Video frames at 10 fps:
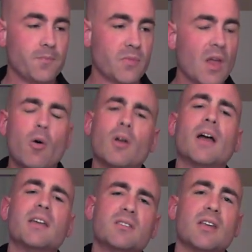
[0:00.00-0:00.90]
well, I
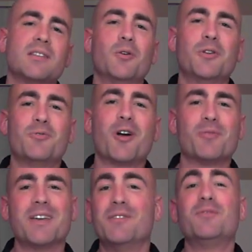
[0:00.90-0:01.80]
guess that's the only wrong
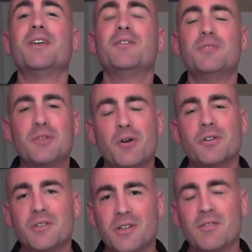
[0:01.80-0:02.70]
way. If you
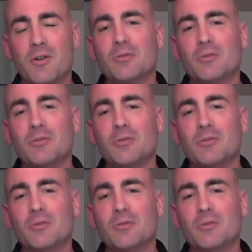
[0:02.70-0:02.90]
don't